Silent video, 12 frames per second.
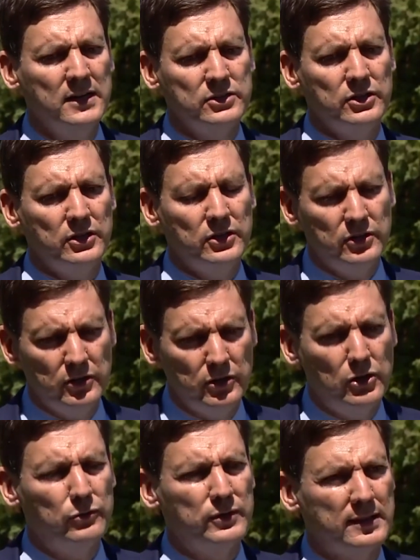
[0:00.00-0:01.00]
to
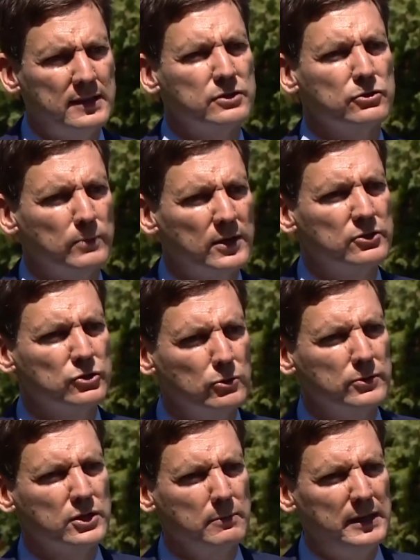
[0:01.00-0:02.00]
note that this is where the school
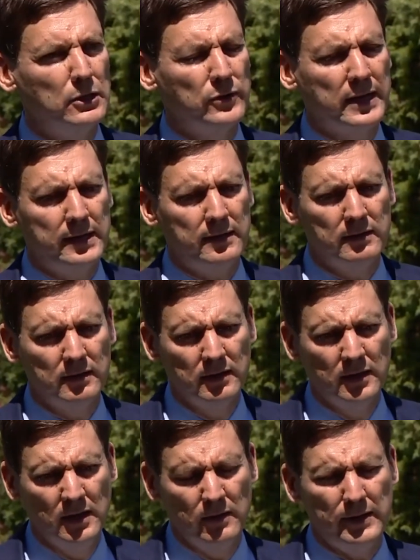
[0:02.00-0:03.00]
was going to be located.
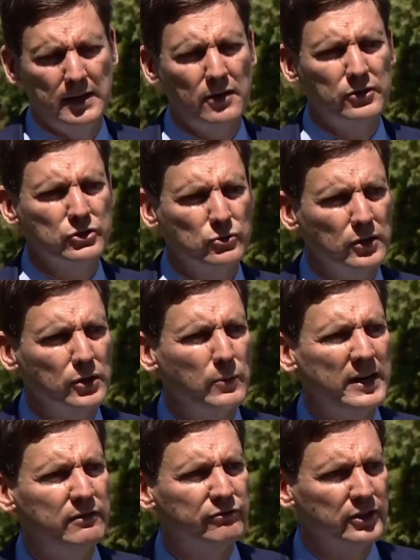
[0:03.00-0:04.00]
We had another school that
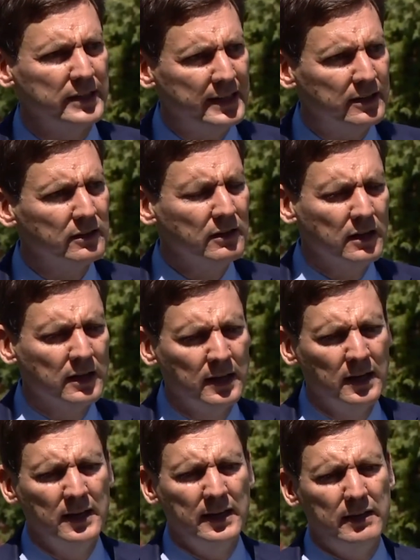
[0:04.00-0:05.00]
waited for a year
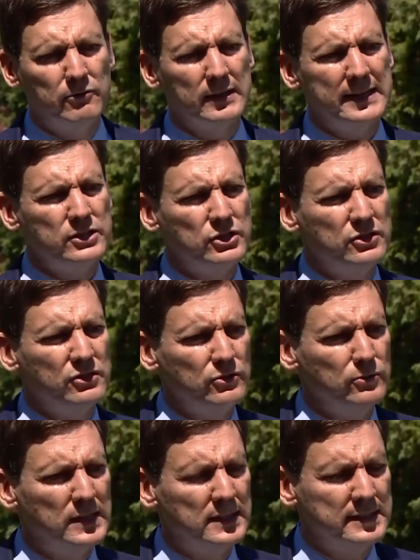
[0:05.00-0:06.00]
in relation
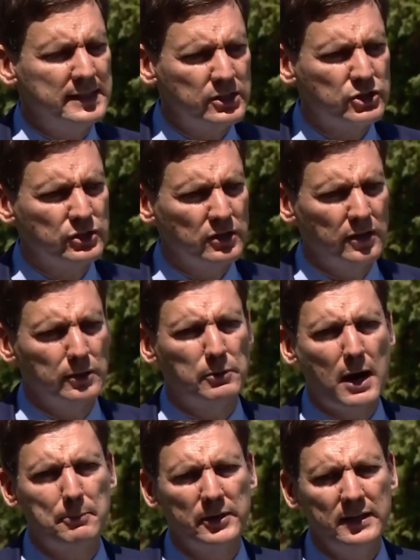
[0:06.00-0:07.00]
to a ditch on the
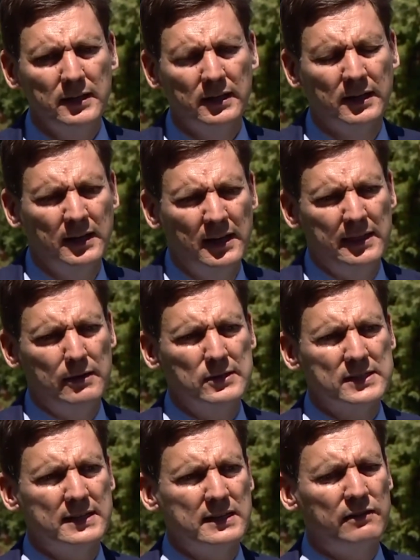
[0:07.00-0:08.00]
property. It
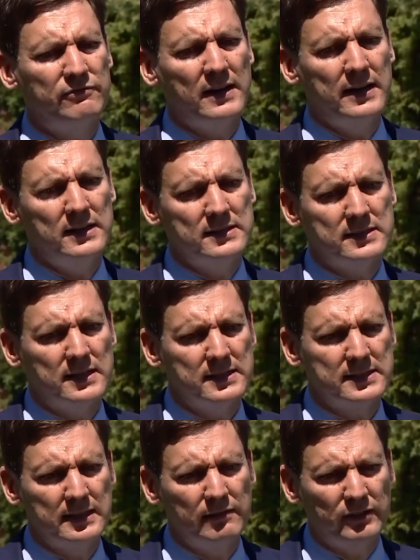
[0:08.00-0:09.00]
was identified as
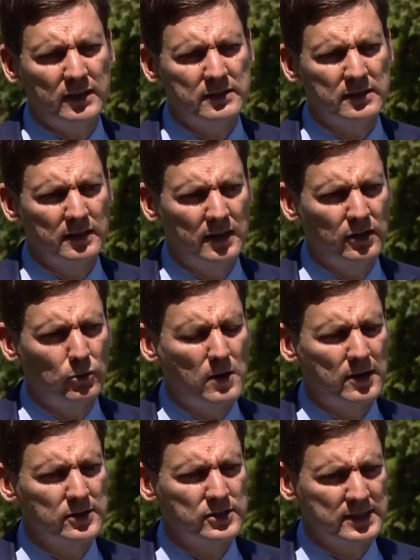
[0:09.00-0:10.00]
significant under the
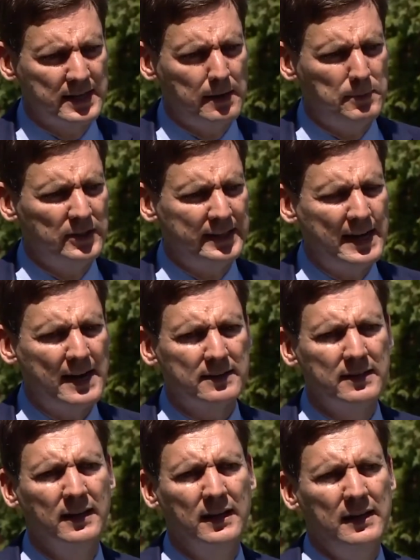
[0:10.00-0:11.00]
Water Sustainability
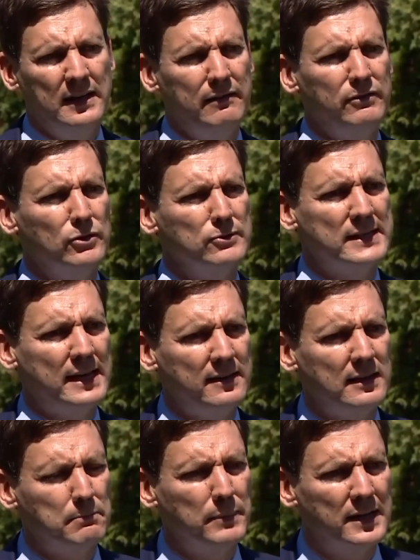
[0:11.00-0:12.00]
Act, even though it was
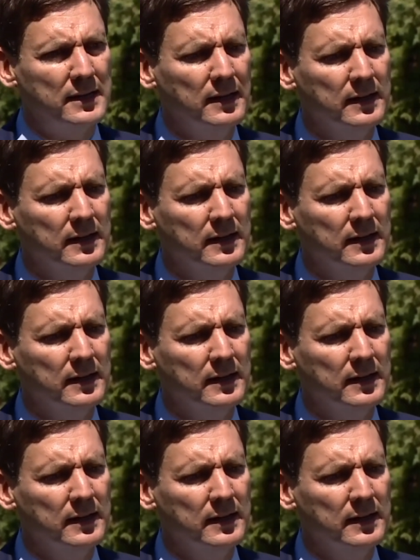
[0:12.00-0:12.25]
anything but.